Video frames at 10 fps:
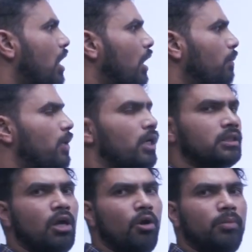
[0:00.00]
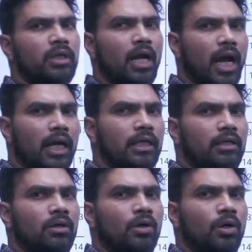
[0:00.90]
all parts have been
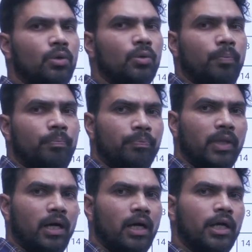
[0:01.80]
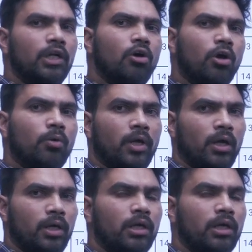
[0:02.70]
added to incorporate